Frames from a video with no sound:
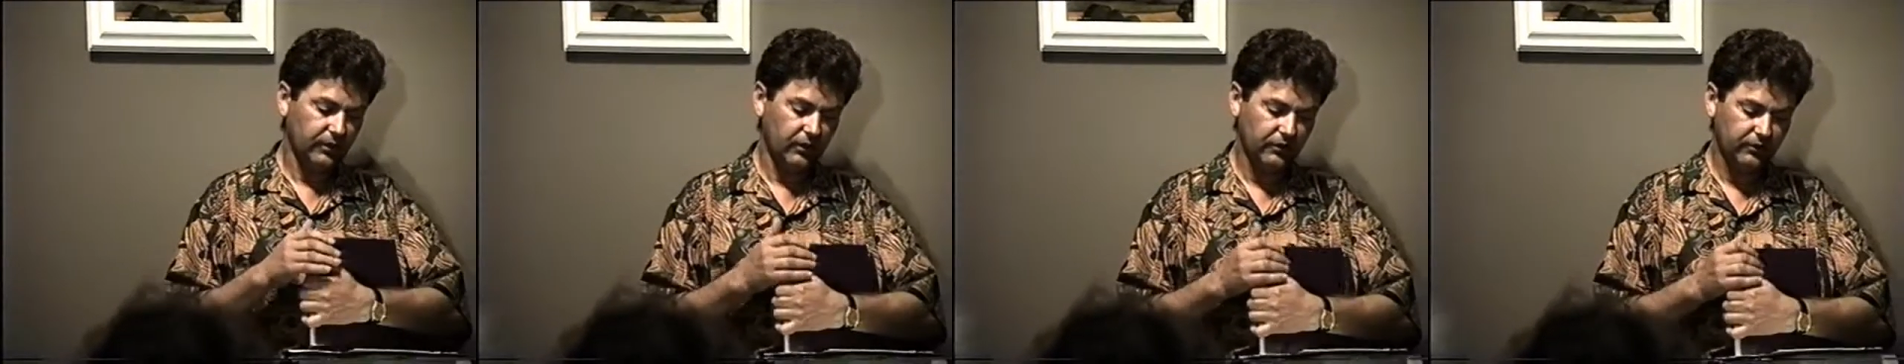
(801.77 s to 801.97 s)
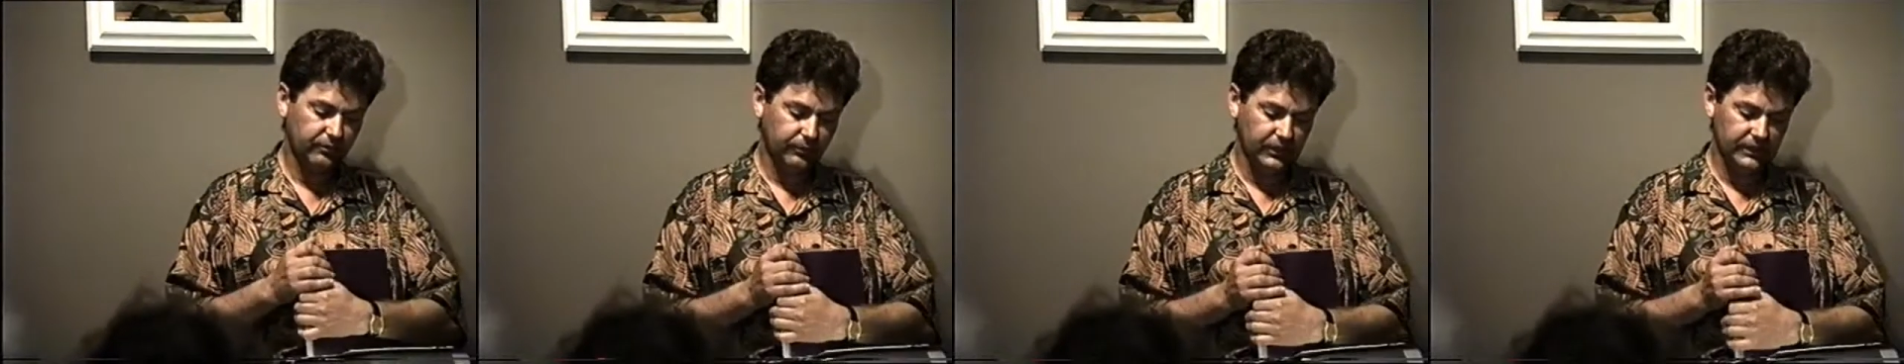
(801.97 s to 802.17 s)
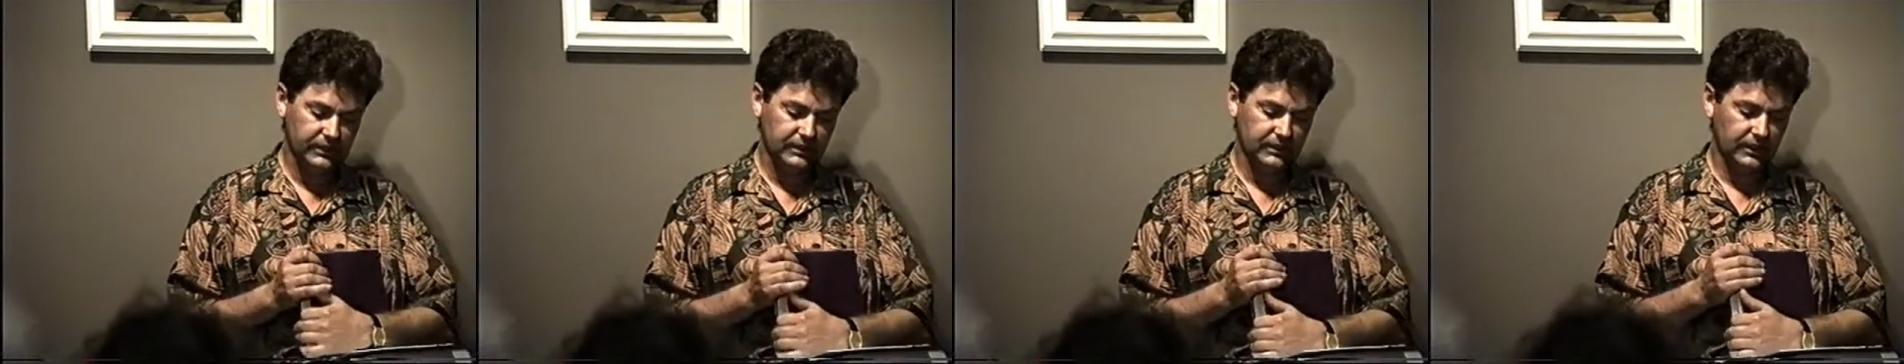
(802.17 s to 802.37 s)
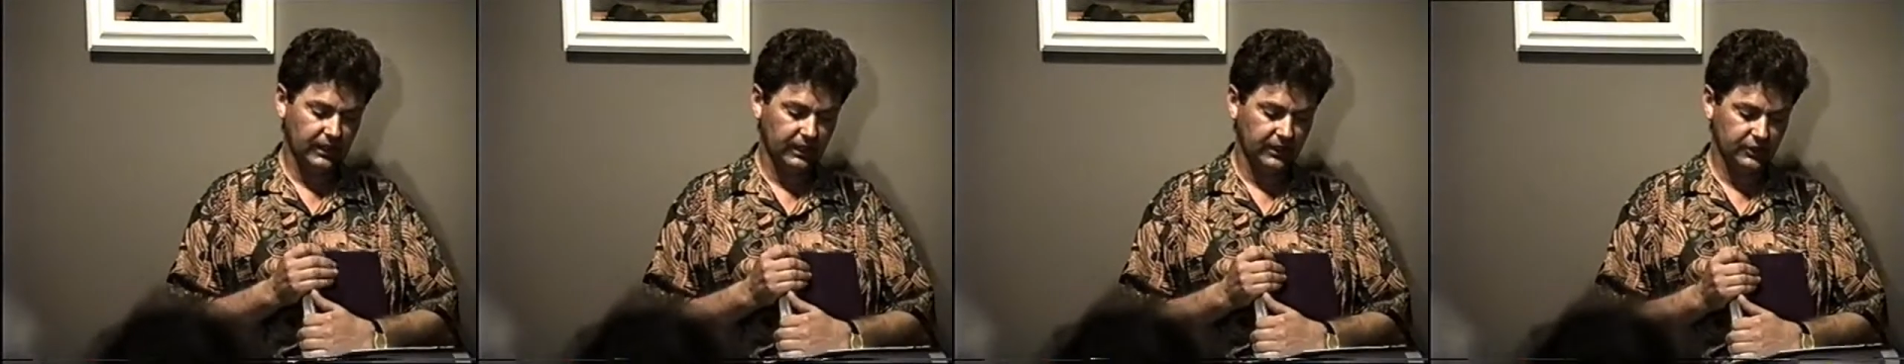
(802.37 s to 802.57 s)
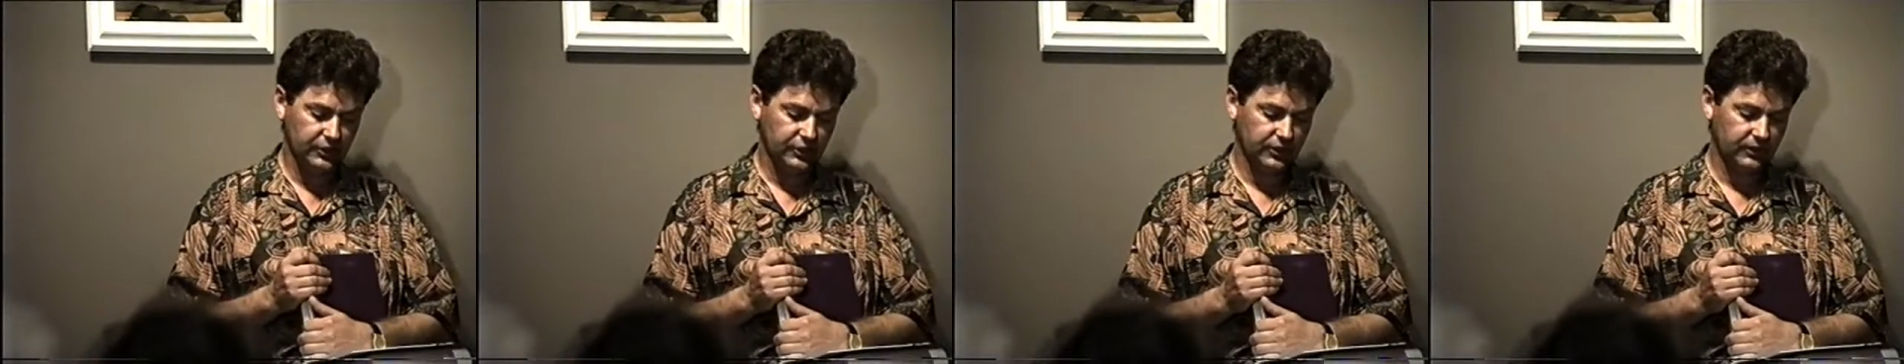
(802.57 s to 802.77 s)
mode of
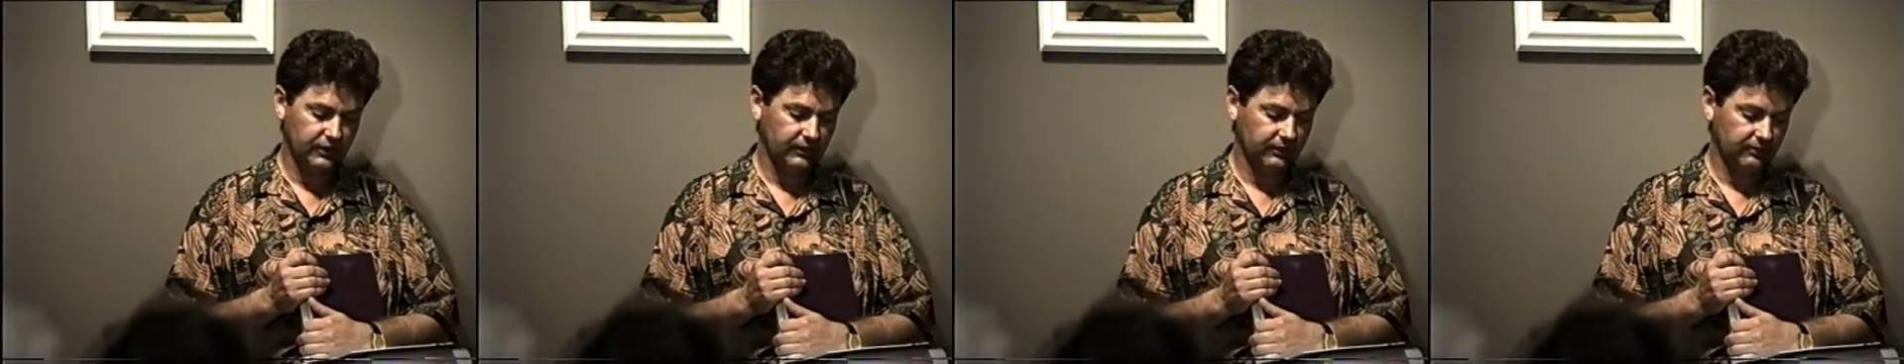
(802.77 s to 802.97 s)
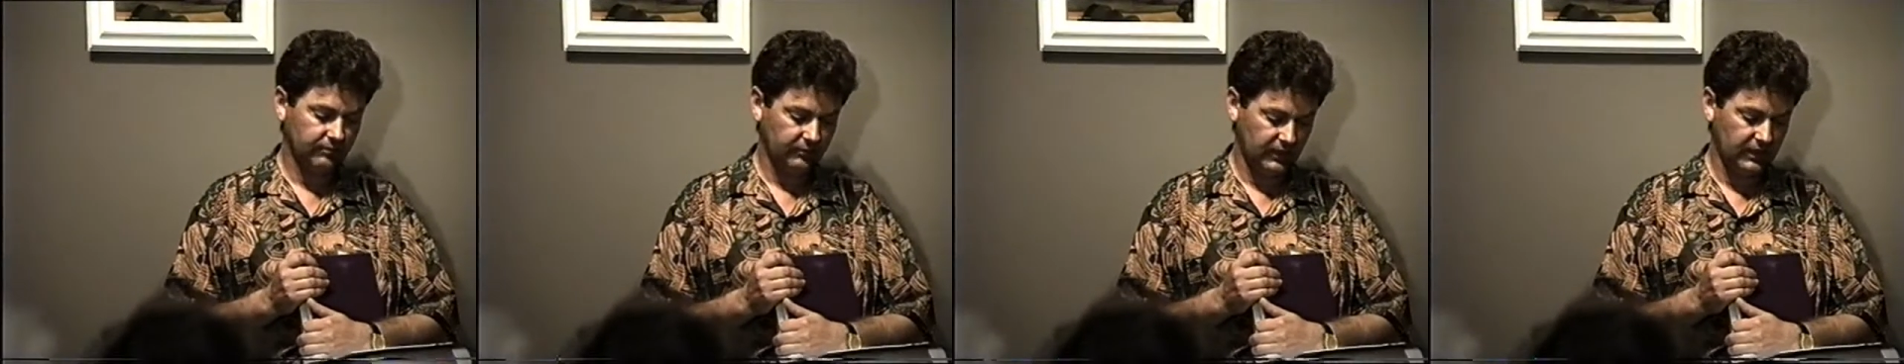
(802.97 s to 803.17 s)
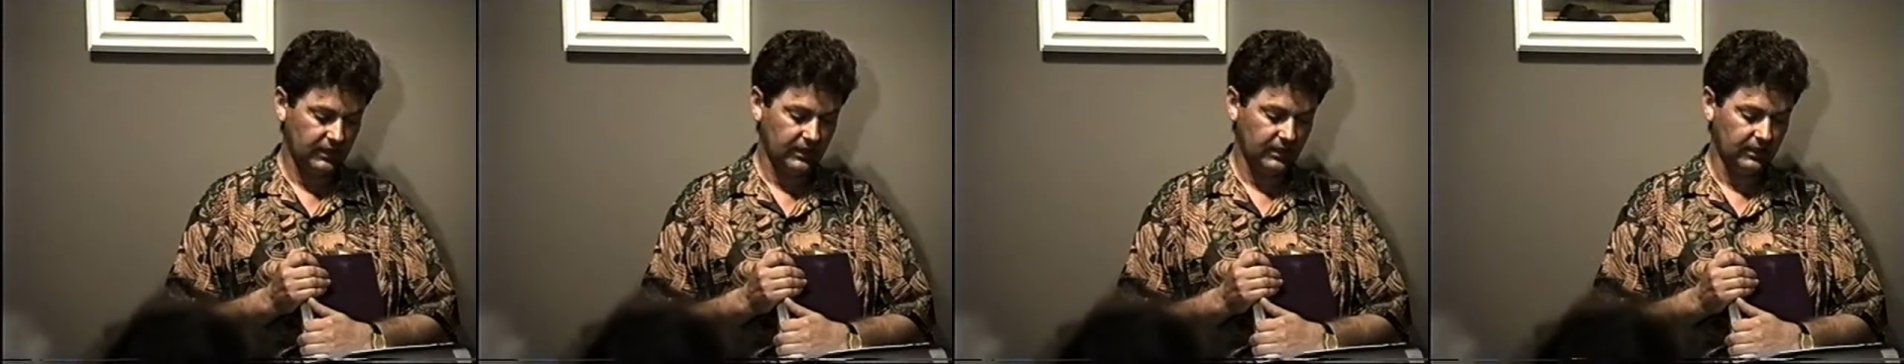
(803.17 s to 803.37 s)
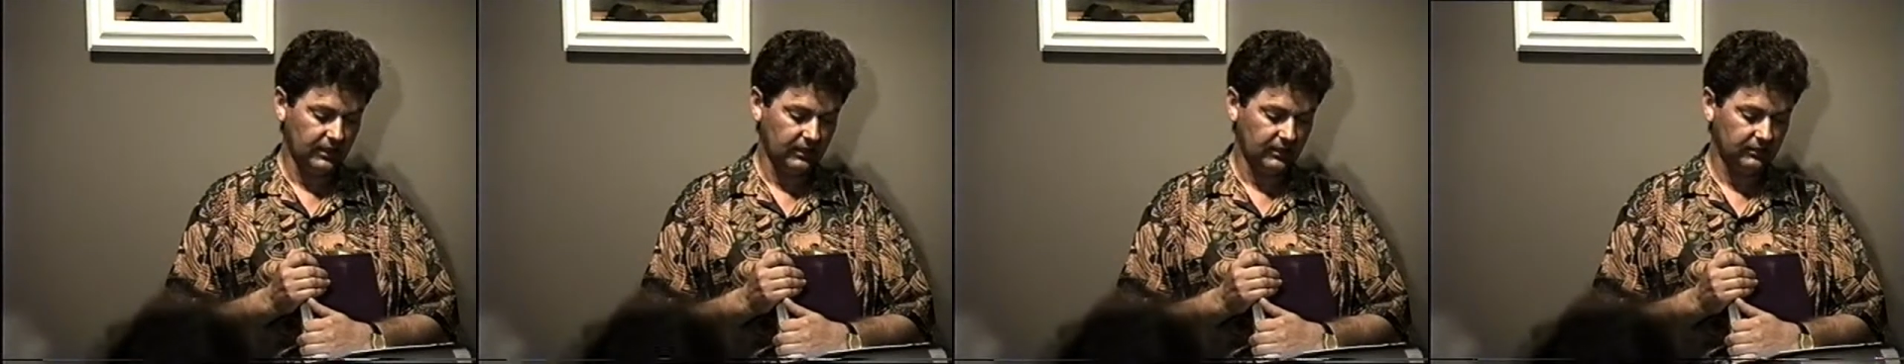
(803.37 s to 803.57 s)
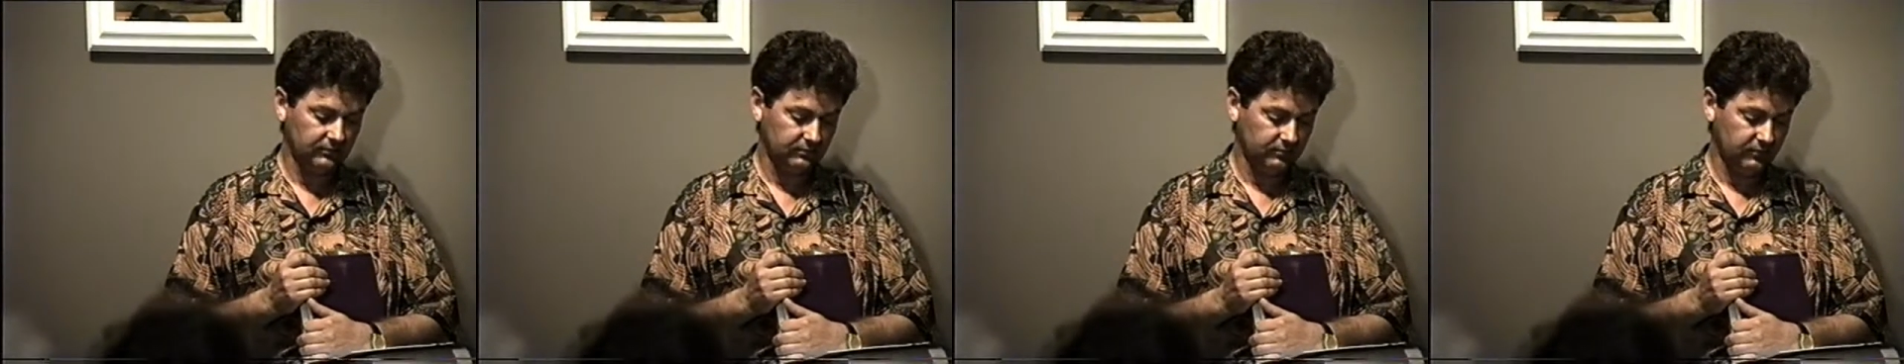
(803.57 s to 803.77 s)
presentation
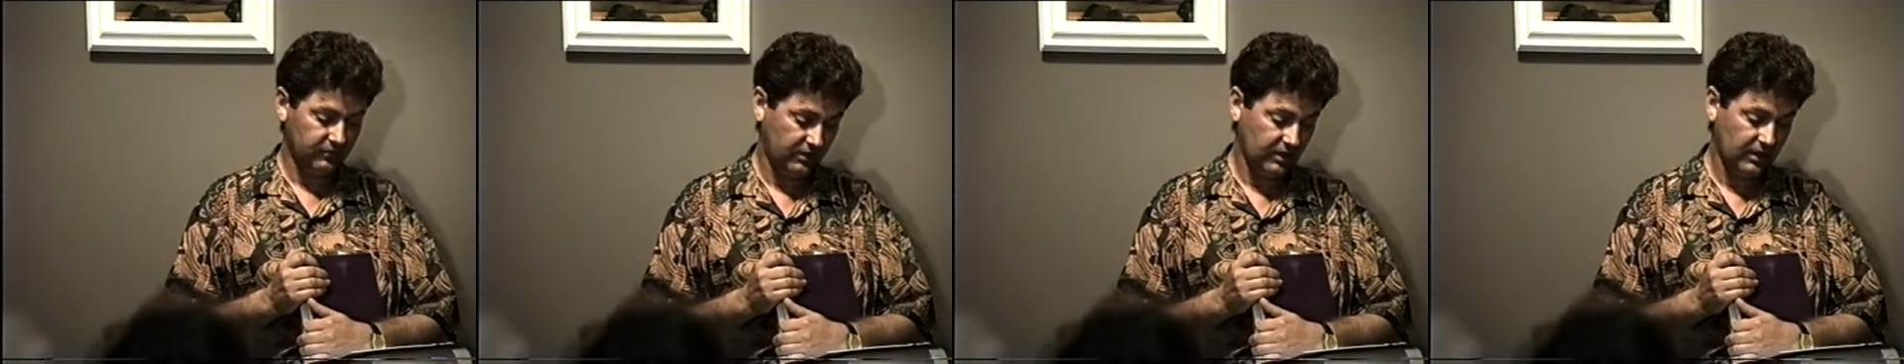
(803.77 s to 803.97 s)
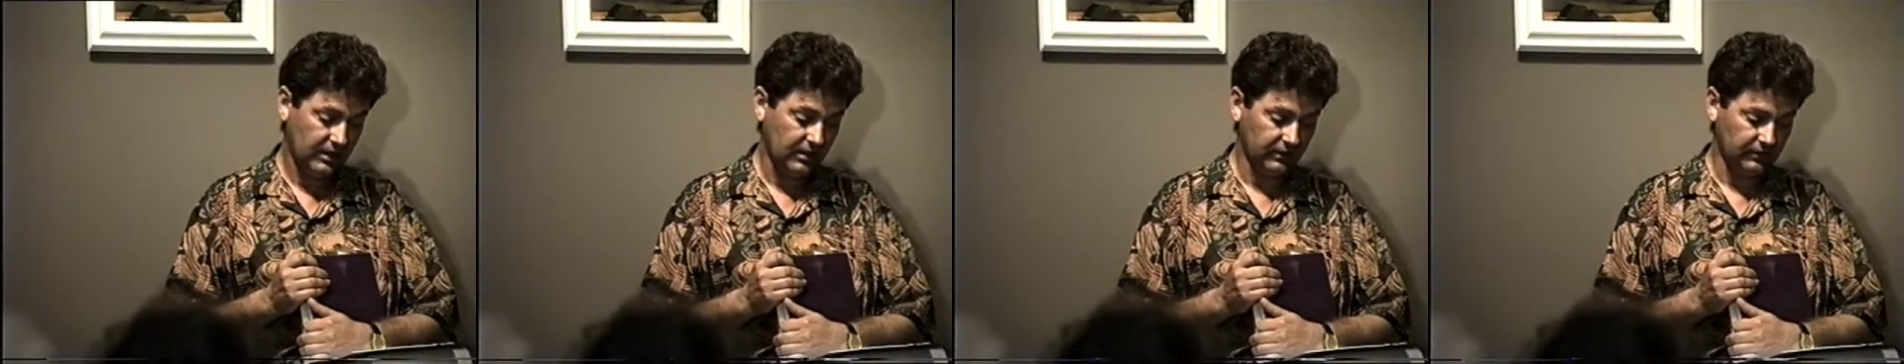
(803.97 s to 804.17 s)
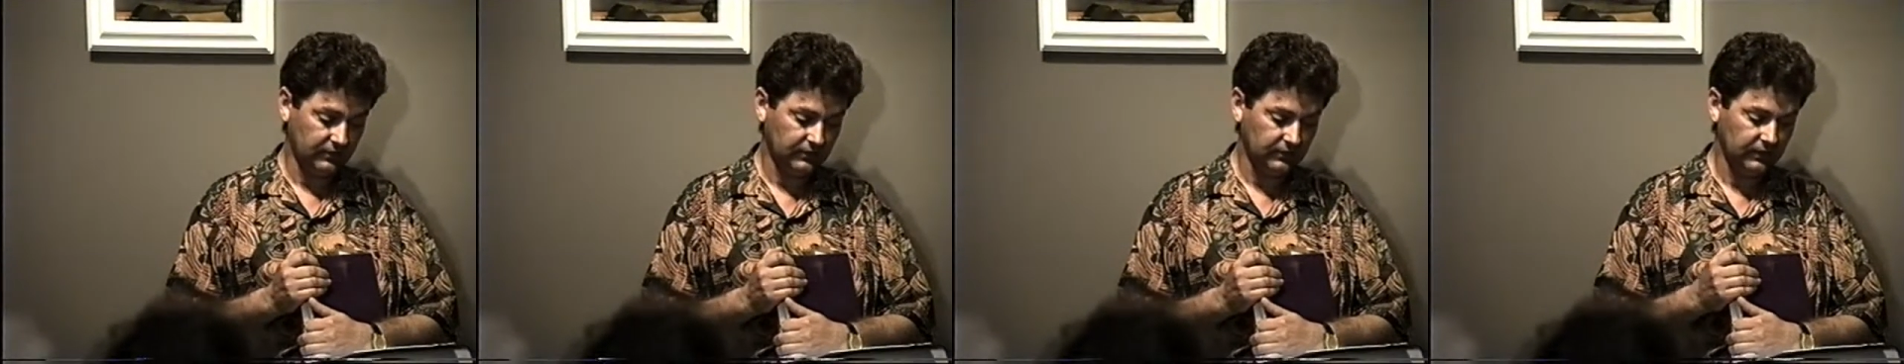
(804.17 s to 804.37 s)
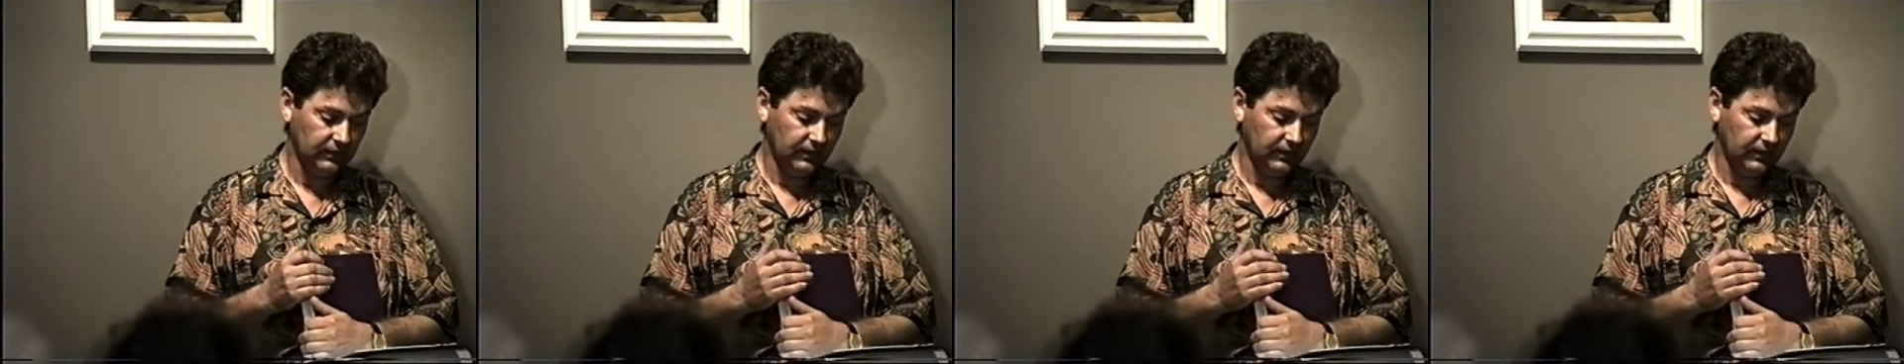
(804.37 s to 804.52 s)
there, then.